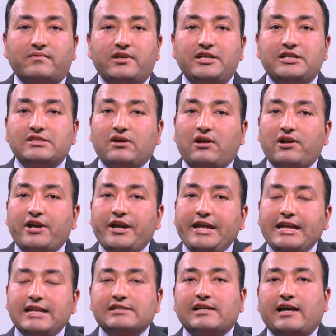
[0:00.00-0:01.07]
It is already
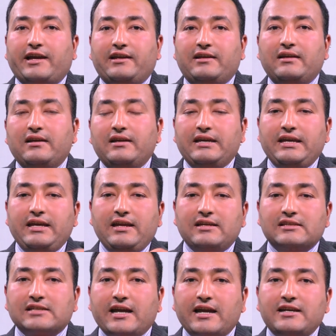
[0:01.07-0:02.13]

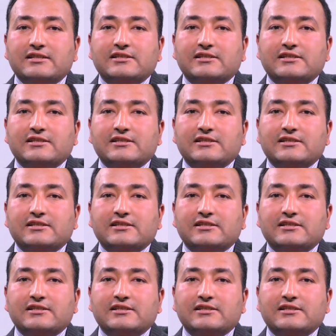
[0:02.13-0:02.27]
inside